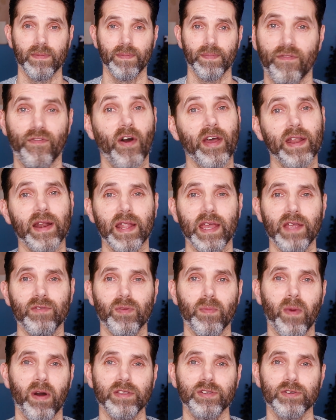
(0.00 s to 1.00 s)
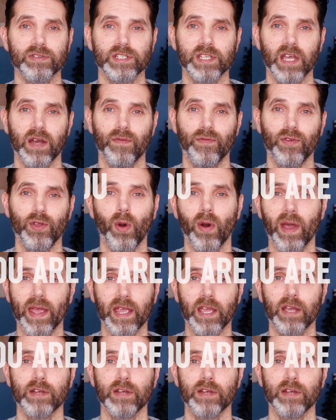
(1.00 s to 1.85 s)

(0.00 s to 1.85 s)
Finally, remind yourself you're in